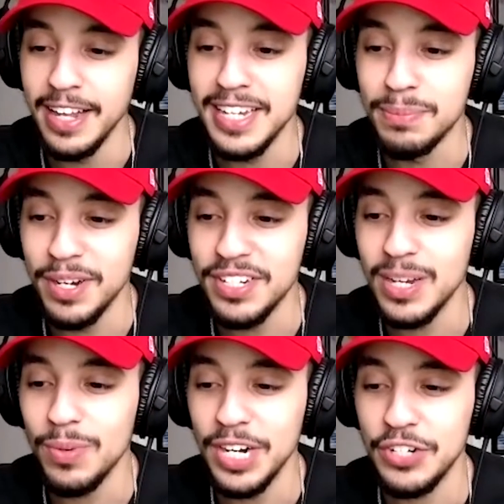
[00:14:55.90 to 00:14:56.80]
Like as much as I
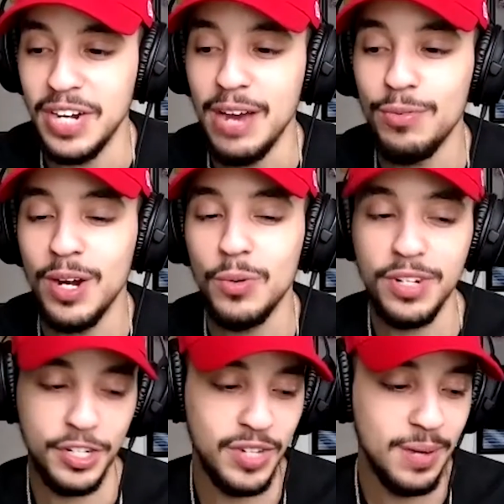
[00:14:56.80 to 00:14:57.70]
want to travel, I don't want
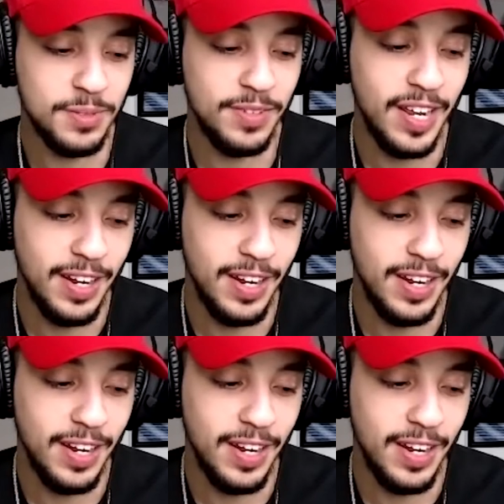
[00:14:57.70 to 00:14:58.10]
to travel right